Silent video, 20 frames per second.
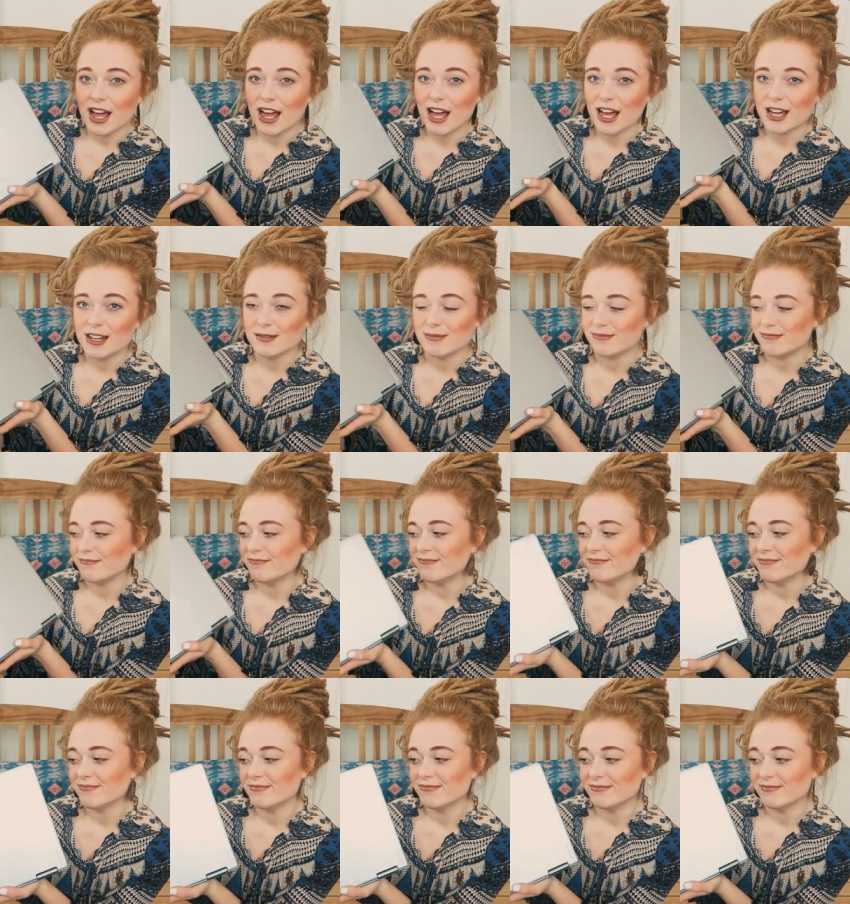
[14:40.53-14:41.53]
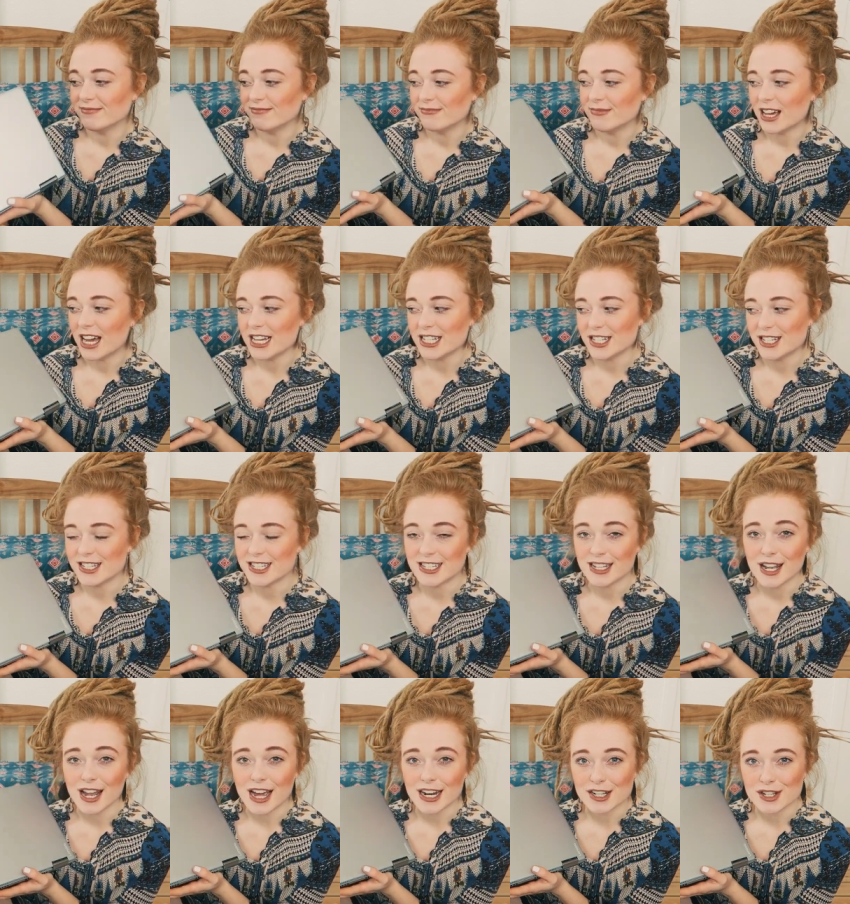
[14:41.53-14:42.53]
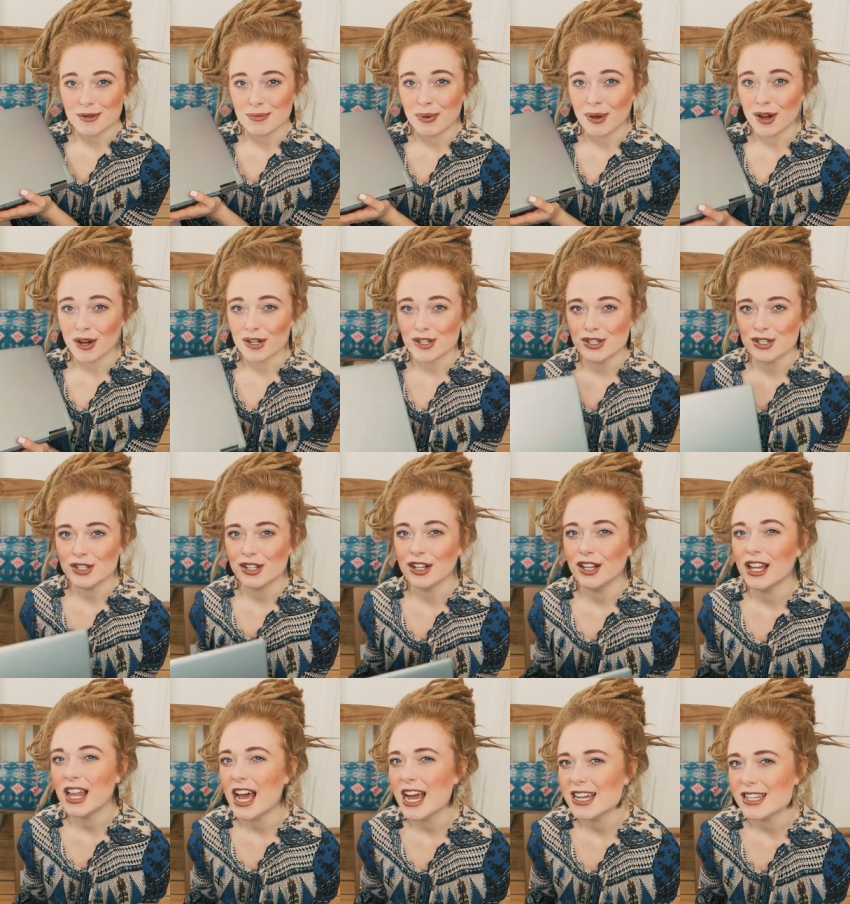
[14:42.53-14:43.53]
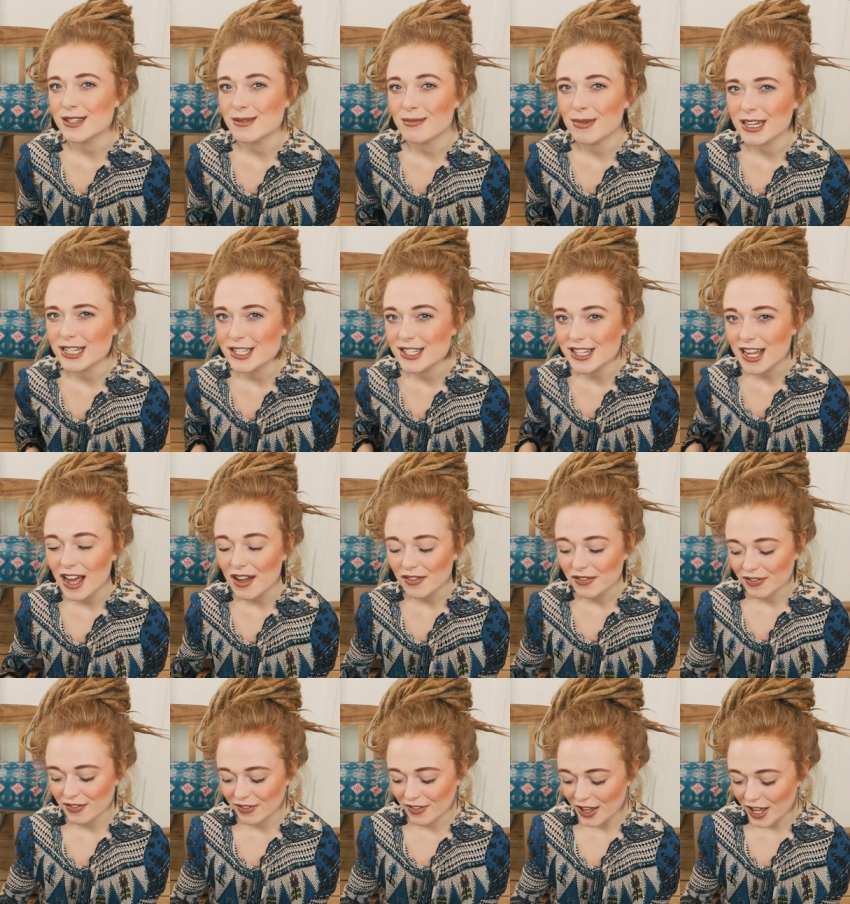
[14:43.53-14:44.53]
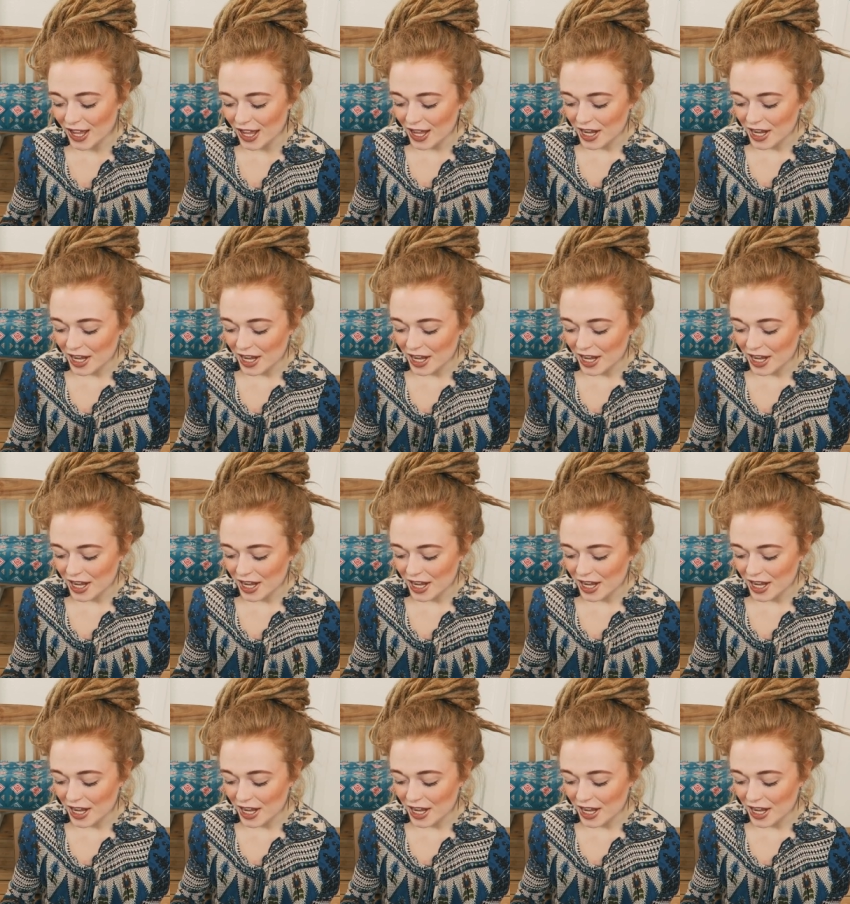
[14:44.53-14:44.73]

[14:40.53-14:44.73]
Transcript: Um, I just like to personalize my stuff.